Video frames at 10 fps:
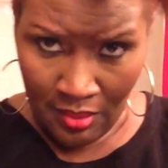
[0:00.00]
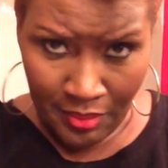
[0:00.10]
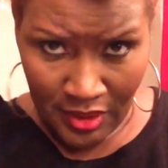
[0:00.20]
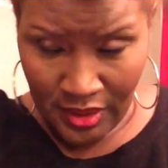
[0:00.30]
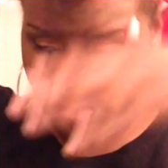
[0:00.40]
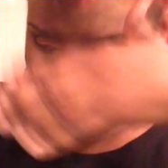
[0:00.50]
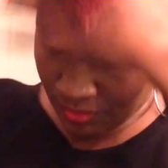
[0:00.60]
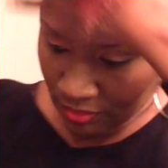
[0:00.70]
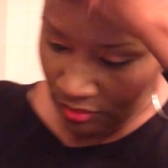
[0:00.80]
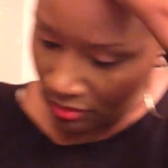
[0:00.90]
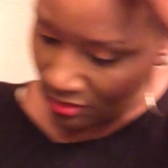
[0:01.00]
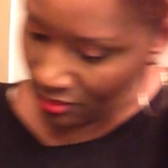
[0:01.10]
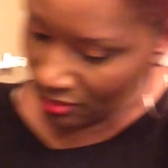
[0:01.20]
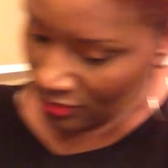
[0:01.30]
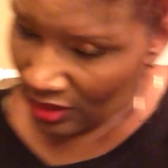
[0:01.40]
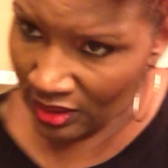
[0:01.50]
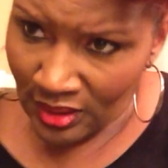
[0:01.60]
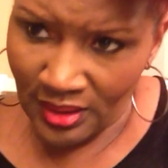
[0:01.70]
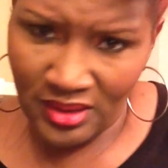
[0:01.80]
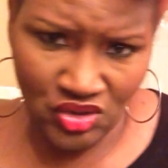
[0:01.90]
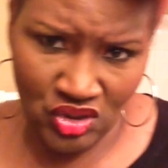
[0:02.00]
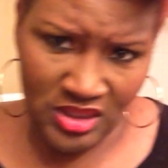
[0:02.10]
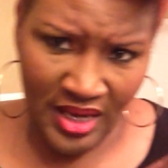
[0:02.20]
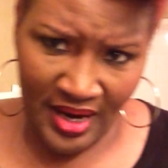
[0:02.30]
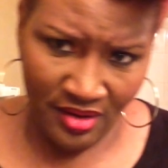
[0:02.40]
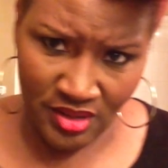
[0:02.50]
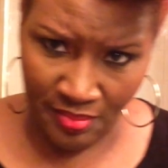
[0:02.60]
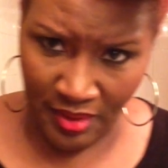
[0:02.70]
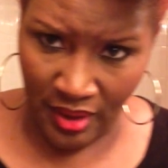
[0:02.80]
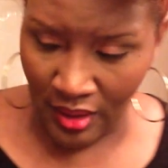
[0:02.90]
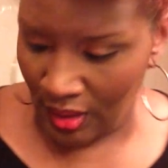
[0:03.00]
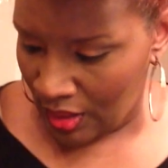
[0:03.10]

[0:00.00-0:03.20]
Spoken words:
But it's just hair to me.